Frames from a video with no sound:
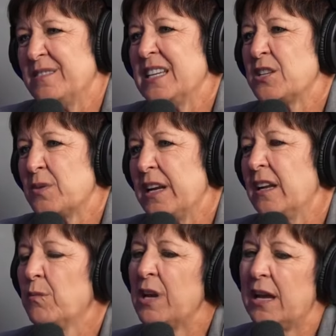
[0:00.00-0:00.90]
That's right.
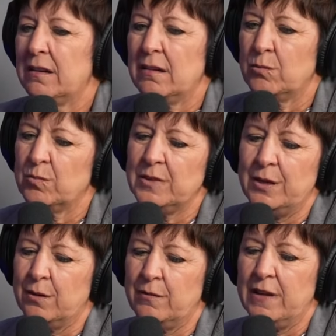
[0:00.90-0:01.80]
And we had
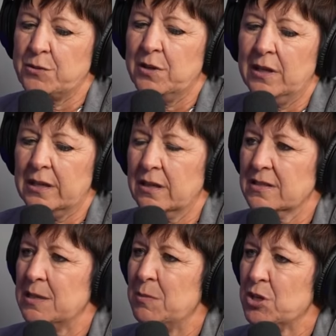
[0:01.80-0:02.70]
a veteran like
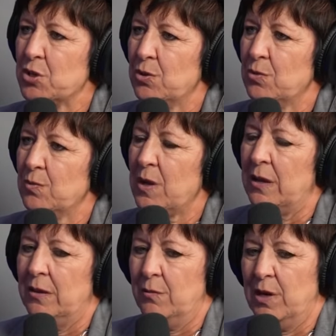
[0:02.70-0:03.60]
Kelsey Mitchell,
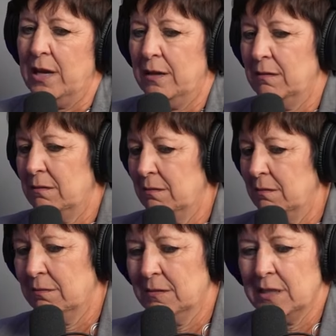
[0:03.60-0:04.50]
and then we had
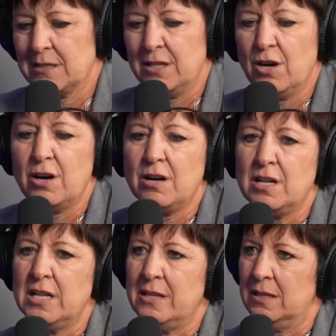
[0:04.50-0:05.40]
Lexi
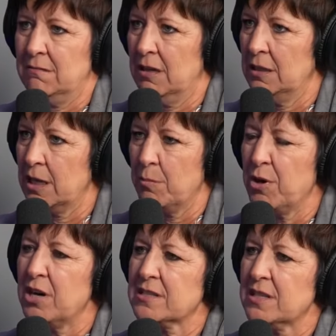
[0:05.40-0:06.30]
Hall, and then Aaliyah
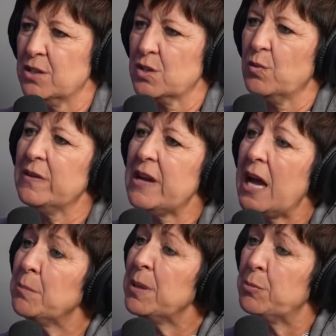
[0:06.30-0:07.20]
Boston. So we've
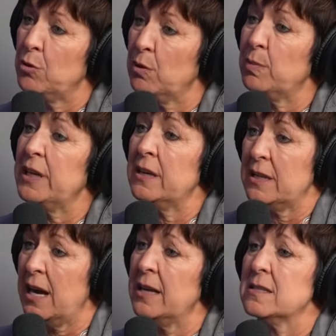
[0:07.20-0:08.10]
had people who had played at
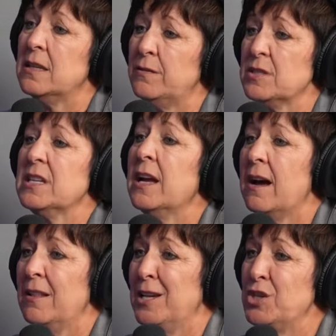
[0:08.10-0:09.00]
the highest levels in
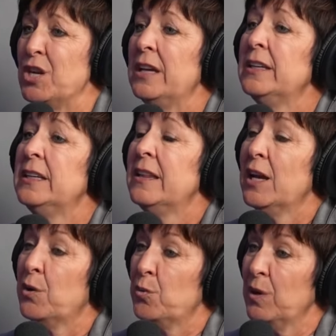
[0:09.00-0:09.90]
college.
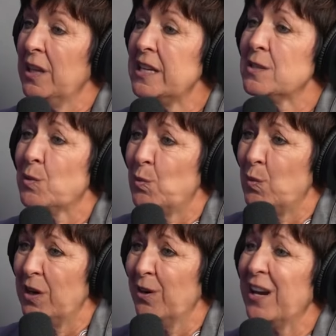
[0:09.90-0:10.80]
They could relate to
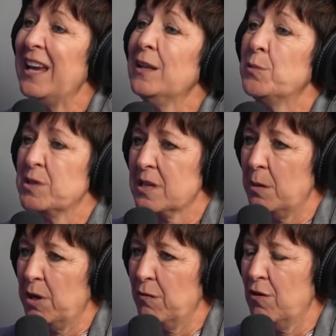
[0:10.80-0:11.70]
where Caitlin was
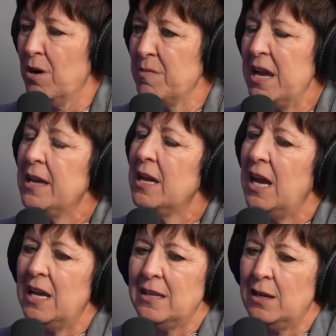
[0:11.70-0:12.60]
coming from,
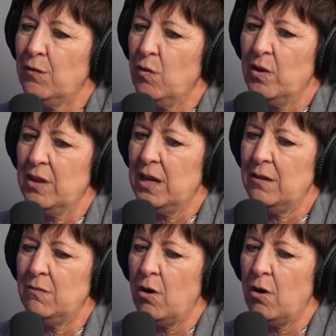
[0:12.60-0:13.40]
and therefore I